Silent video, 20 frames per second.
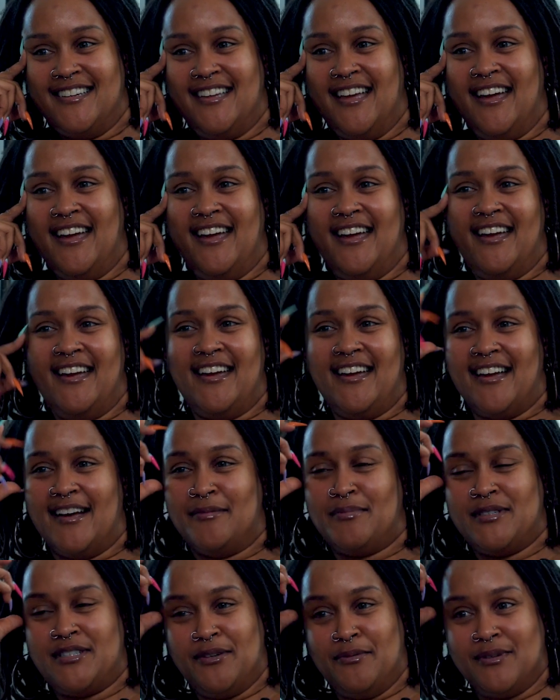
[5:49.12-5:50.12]
Yeah, she was but
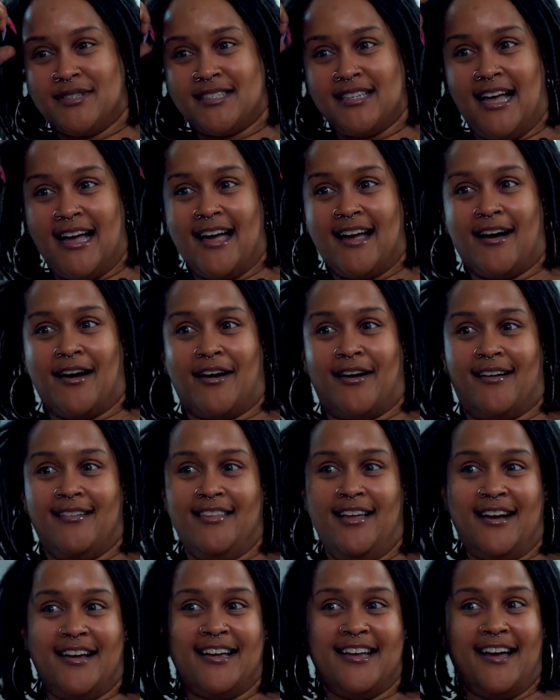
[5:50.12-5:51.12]
kidding. She was like,
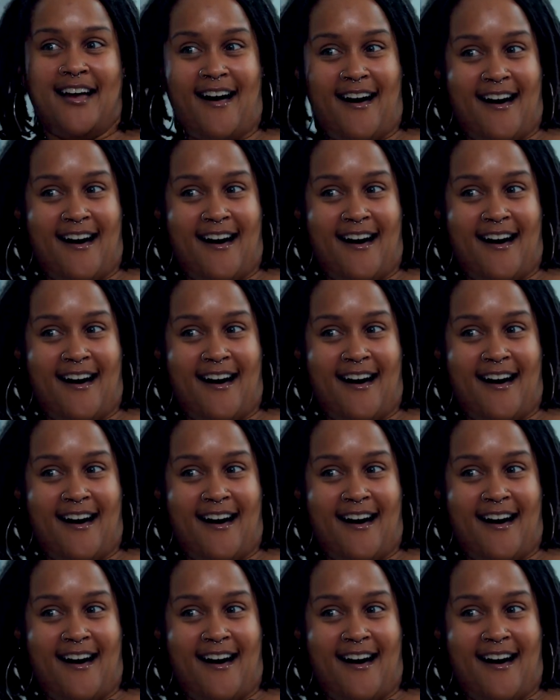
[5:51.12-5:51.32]
look at